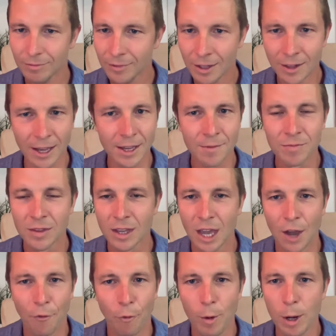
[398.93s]
Like,
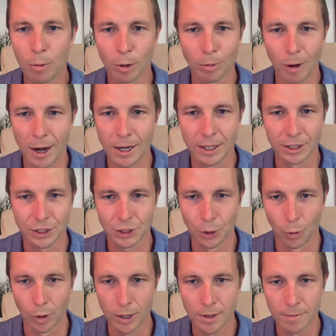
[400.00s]
if we were writing a
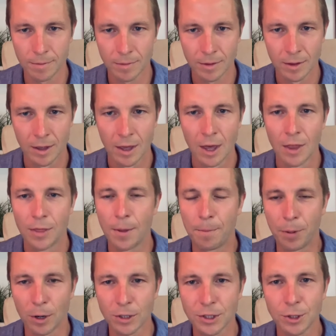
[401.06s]
story, the
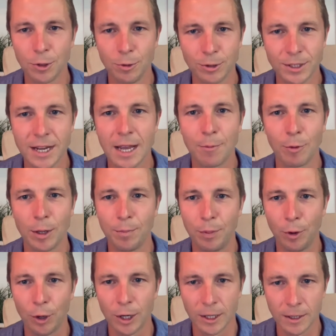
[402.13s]
person whose name we'd
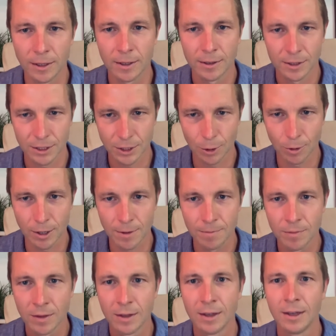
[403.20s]
put in the story
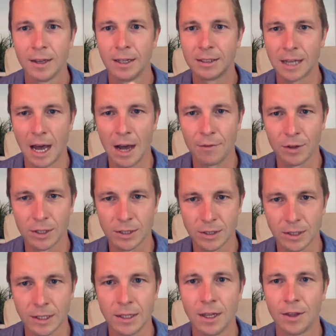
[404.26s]
is
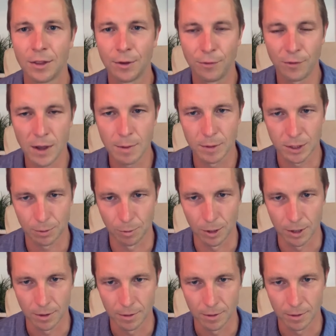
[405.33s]
obviously the famous one.